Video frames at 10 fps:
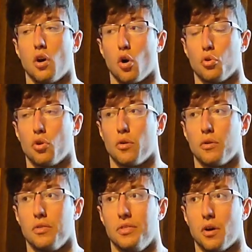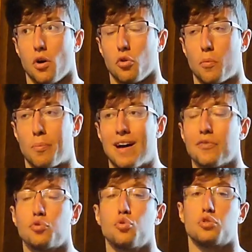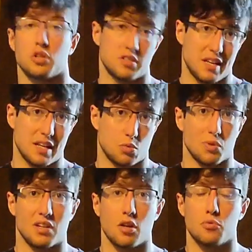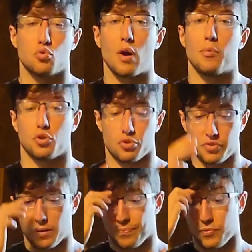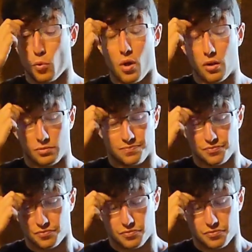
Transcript: on the path to success when it comes to hypertrophy? Well,